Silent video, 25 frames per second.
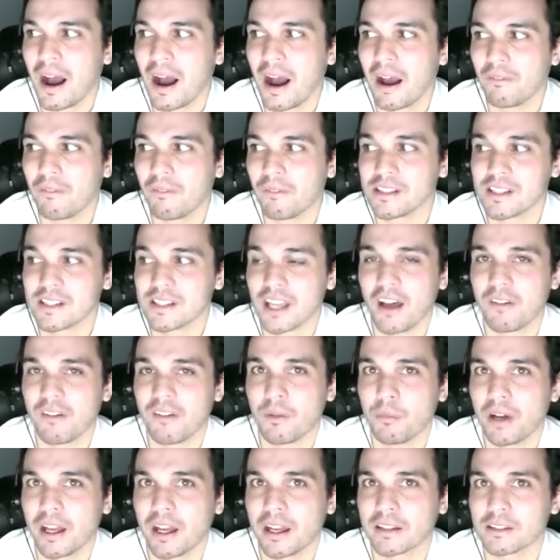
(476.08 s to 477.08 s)
resolve
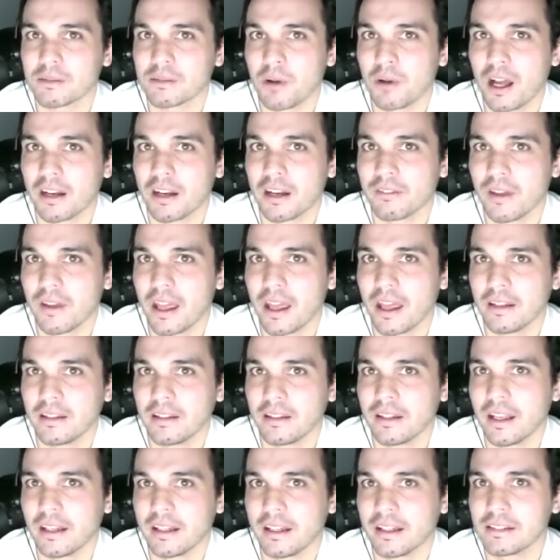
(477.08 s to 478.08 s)
a black swan
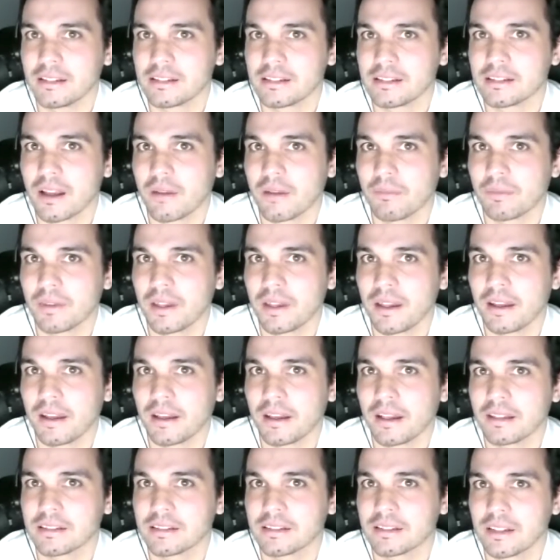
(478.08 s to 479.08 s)
event? And it's
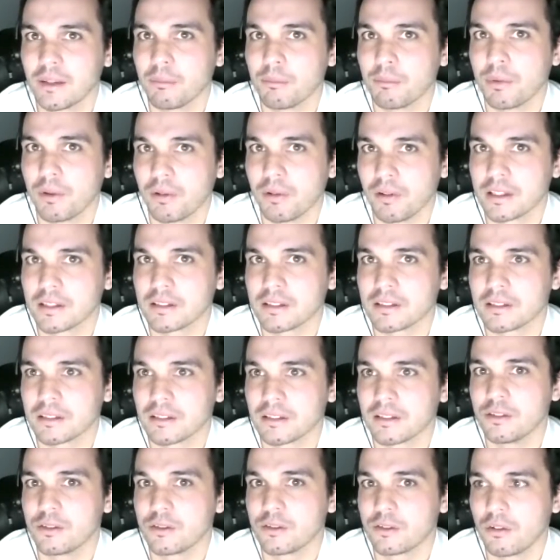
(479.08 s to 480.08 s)
something as simple as
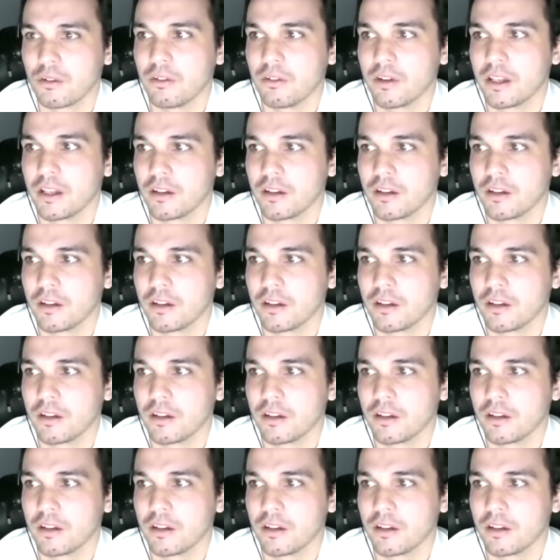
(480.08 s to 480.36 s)
controlling